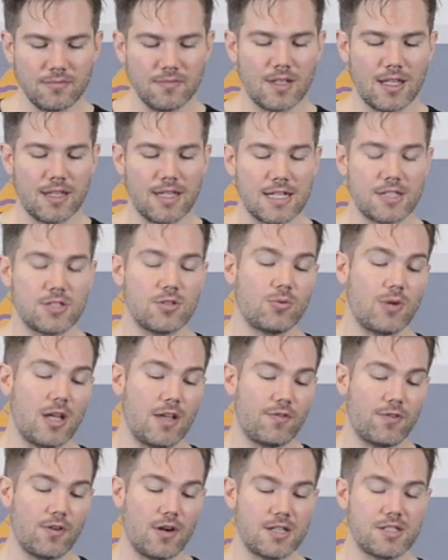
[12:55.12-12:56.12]
And that's a way
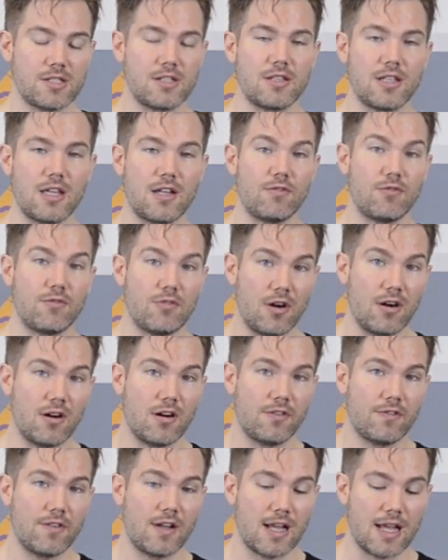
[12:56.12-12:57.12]
for us to then
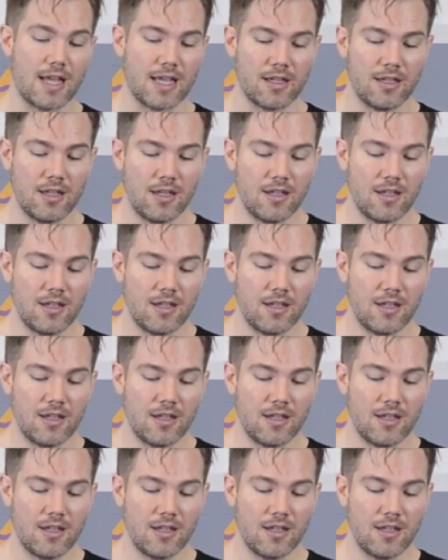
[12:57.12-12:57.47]
verify,